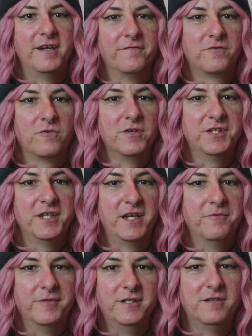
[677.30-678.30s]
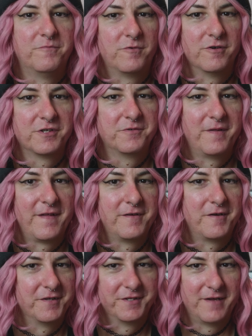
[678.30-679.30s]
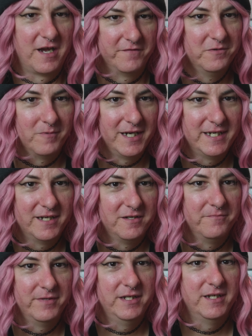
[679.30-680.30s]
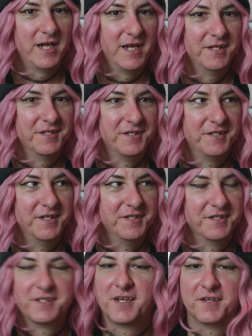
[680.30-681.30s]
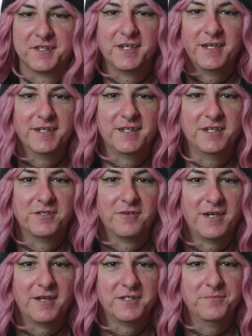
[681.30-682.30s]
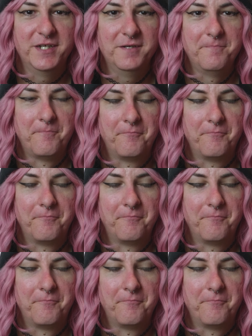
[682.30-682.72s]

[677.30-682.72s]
And of course, it wouldn't have worked without also having Wydell be as disgusting as he turned out to be.